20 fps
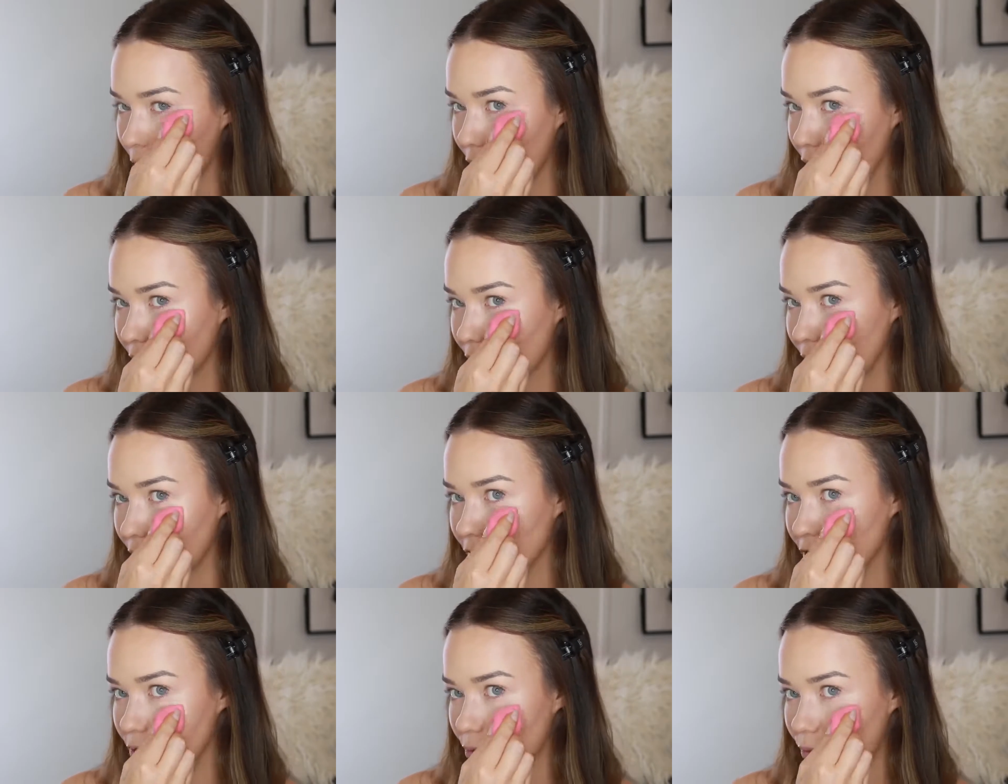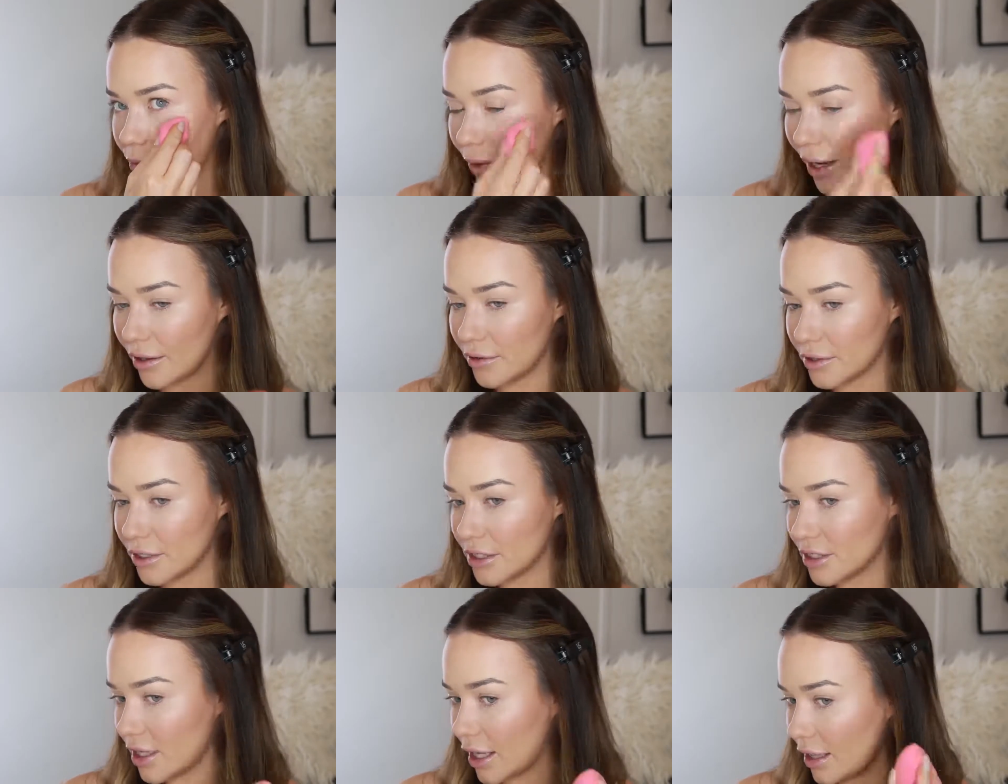I'm going to
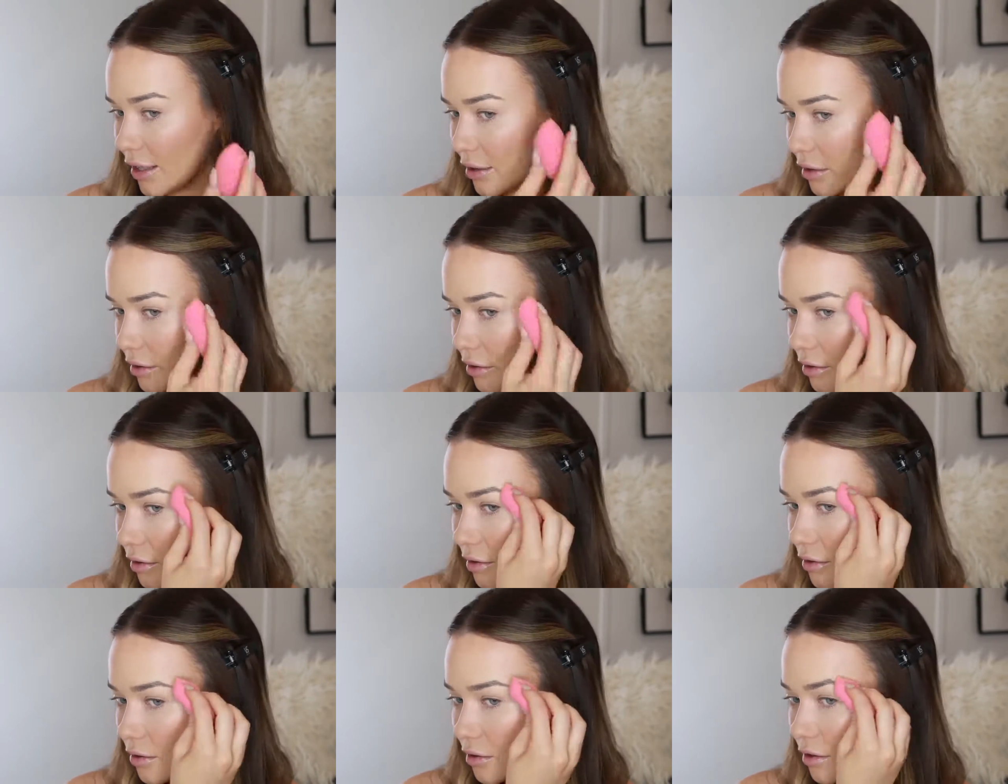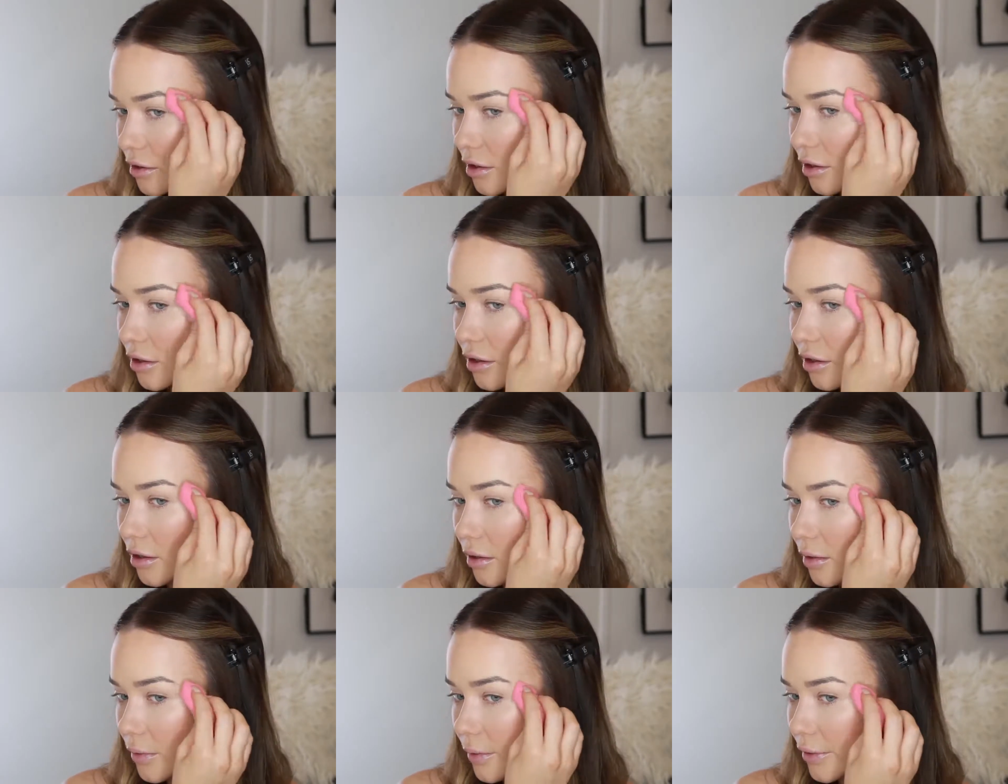bounce that
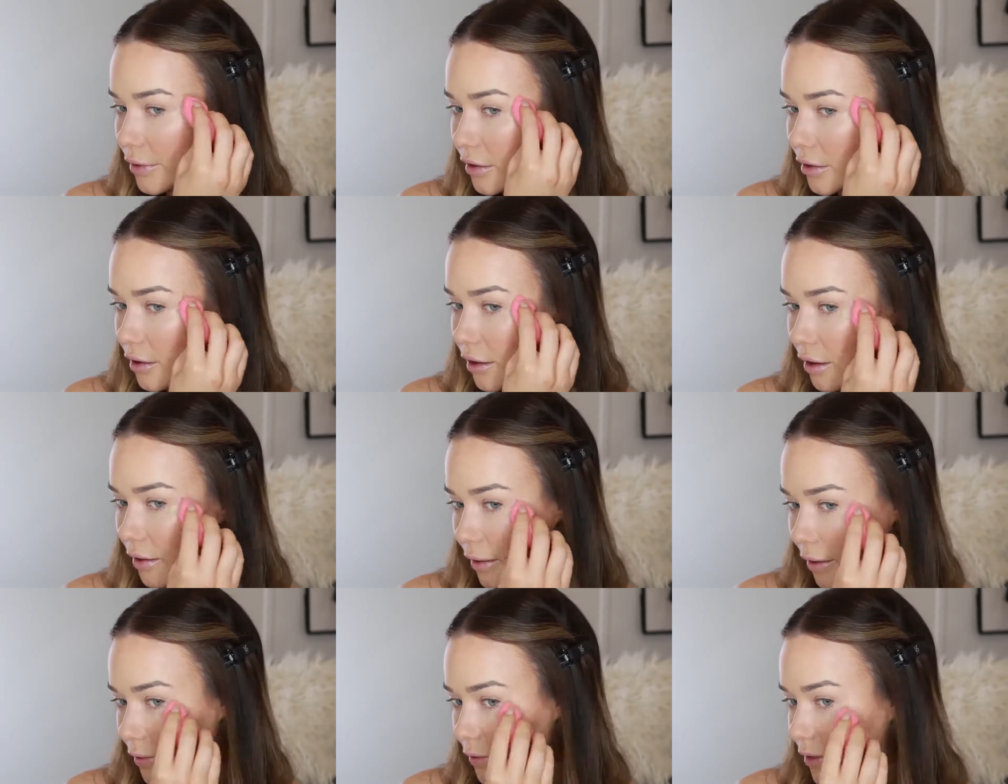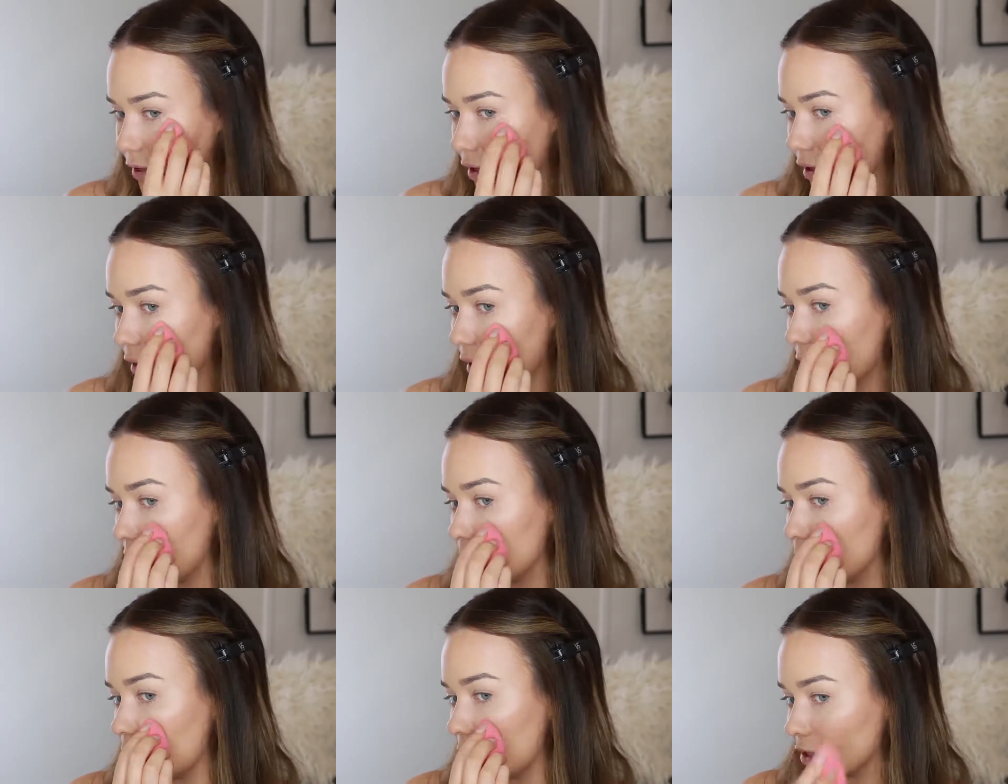on the
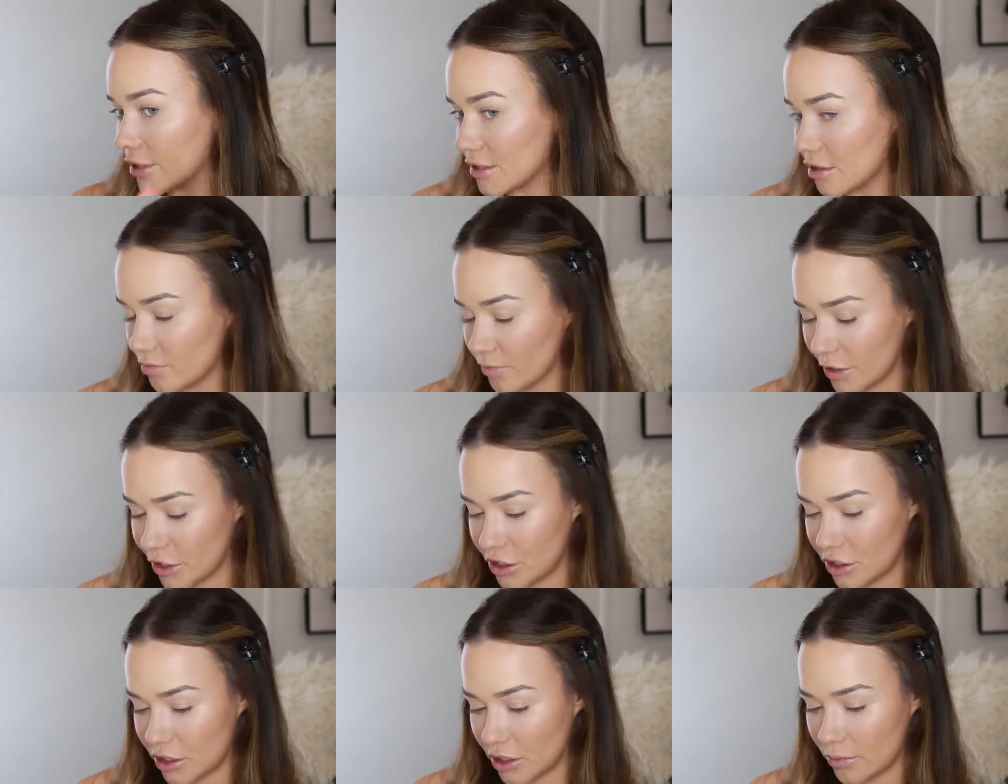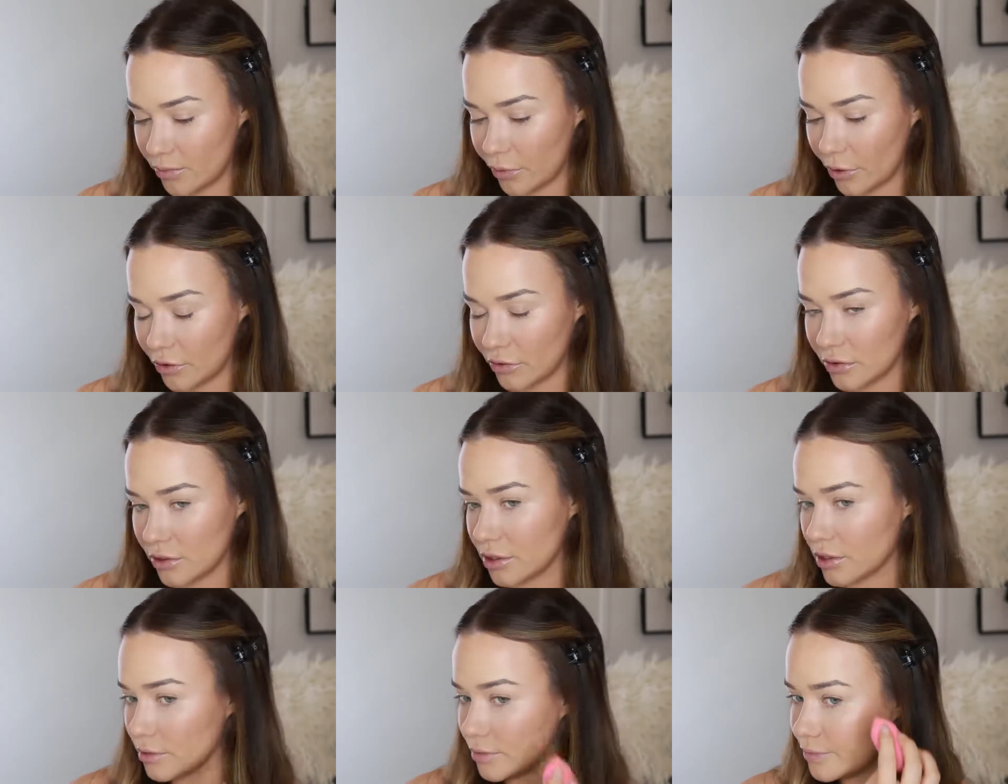high points of my
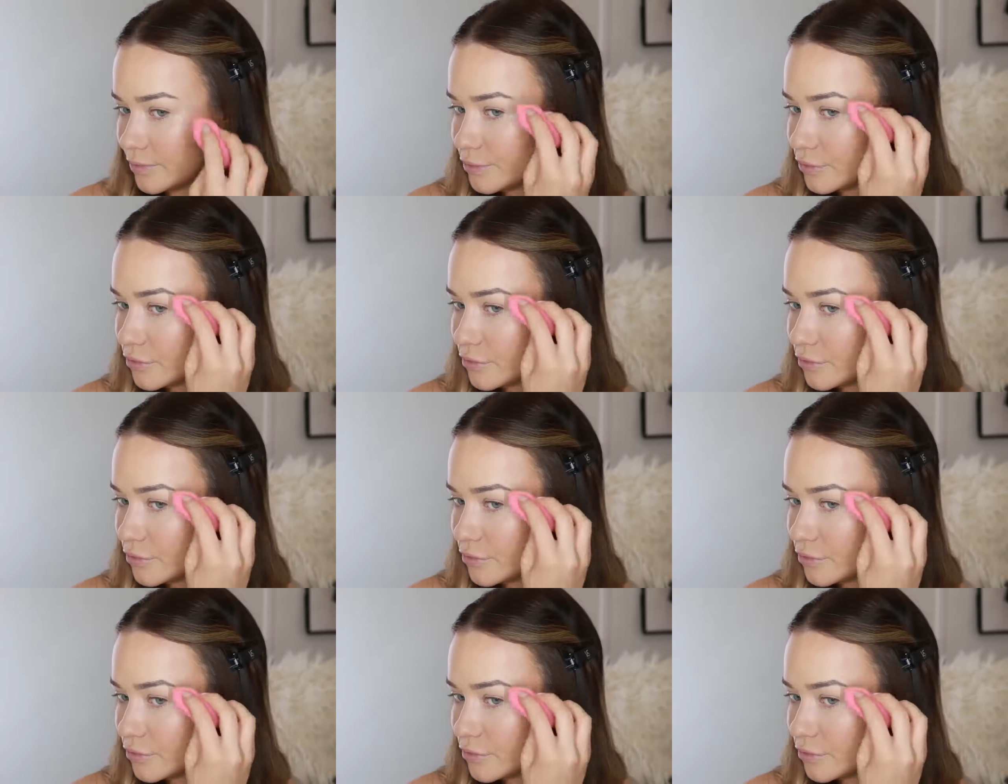cheekbones